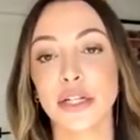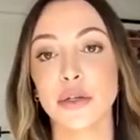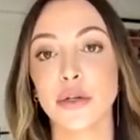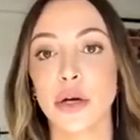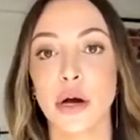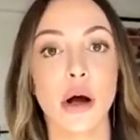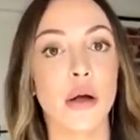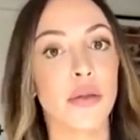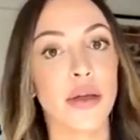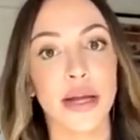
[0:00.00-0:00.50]
You
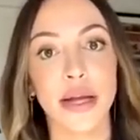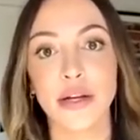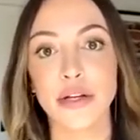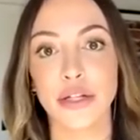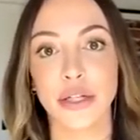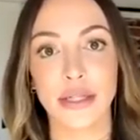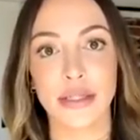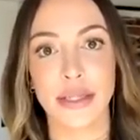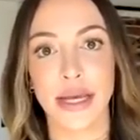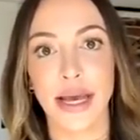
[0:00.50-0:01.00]
call the agent
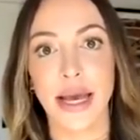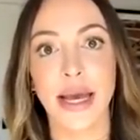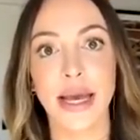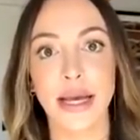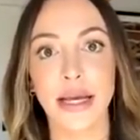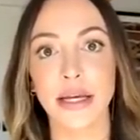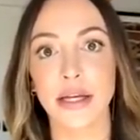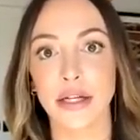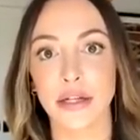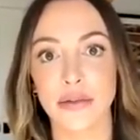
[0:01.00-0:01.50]
and say,
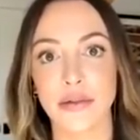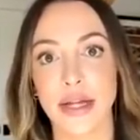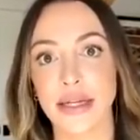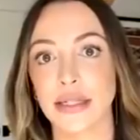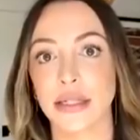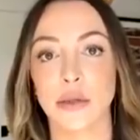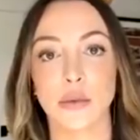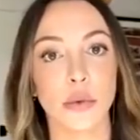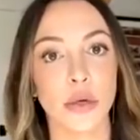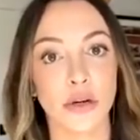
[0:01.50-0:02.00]
hey, you know, that
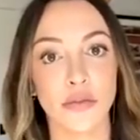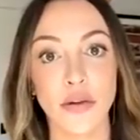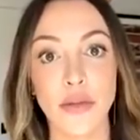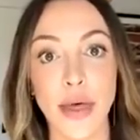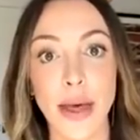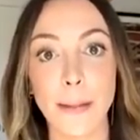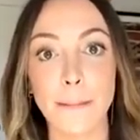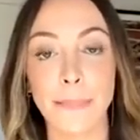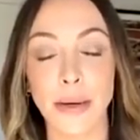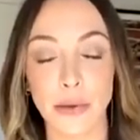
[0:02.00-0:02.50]
didn't work for
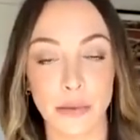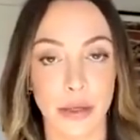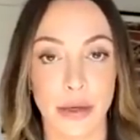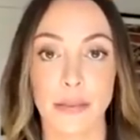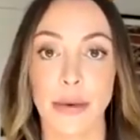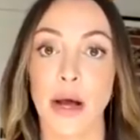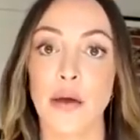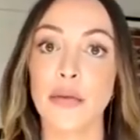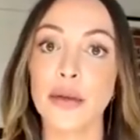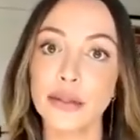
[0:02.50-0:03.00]
them, but what
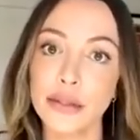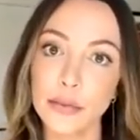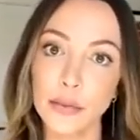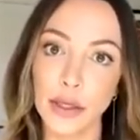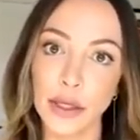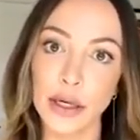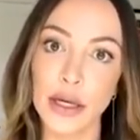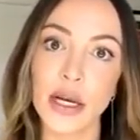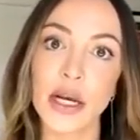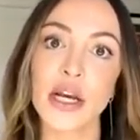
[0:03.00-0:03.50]
about this one?